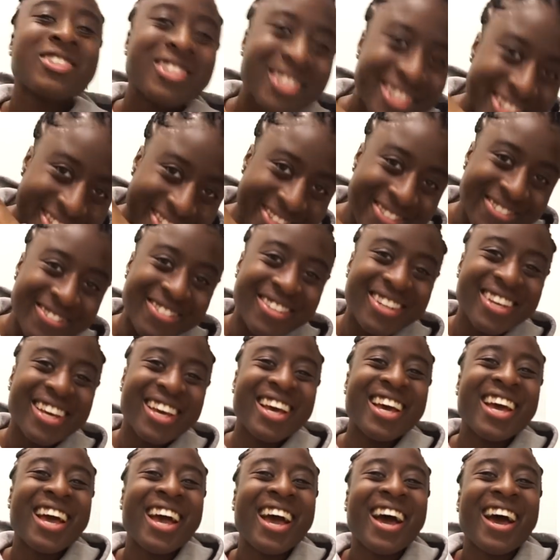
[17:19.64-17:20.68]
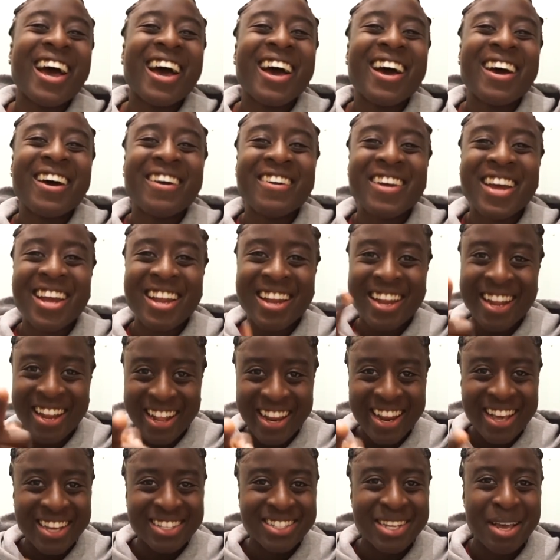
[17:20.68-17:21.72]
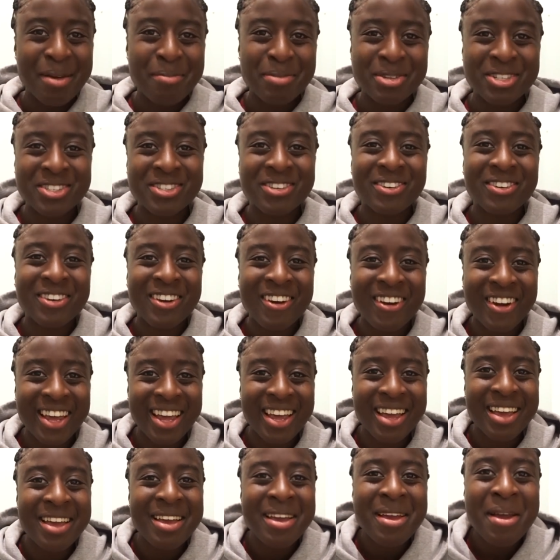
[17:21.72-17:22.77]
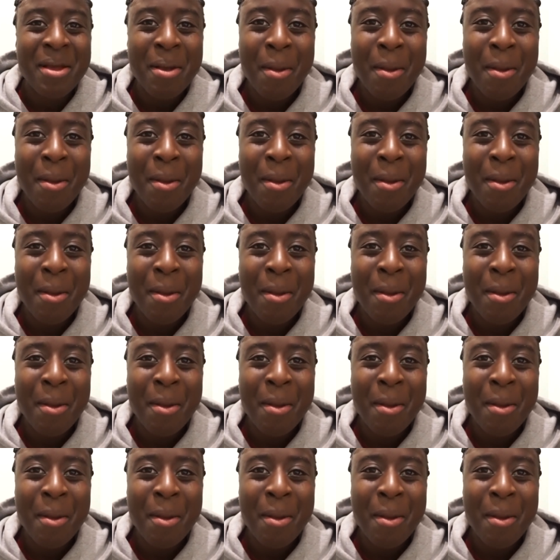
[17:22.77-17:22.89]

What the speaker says: soon. All right, in the next episode, okay?